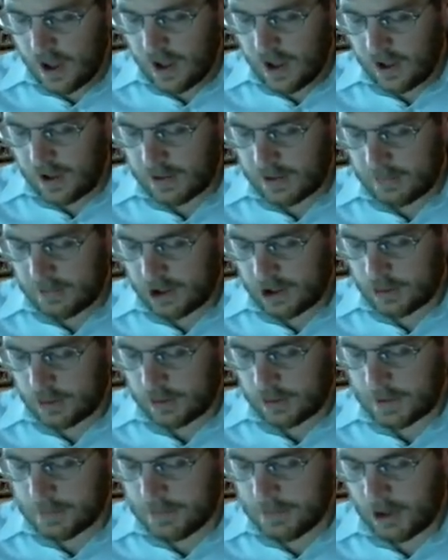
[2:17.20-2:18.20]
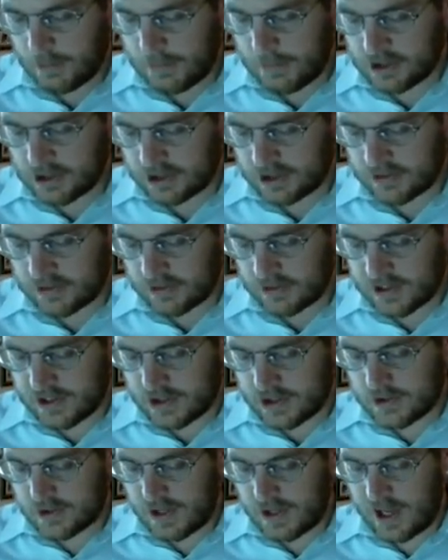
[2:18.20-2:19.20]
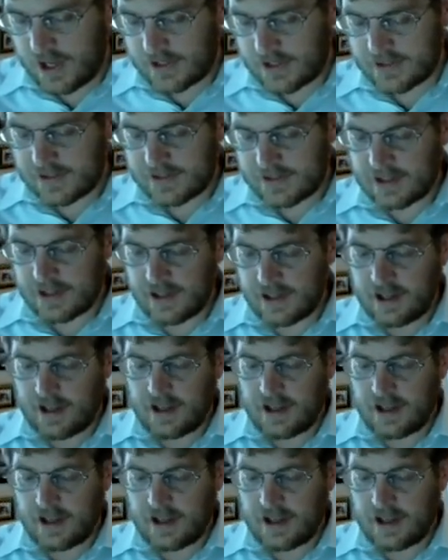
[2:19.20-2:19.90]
And I'm not going to worry about biometrics for this use case.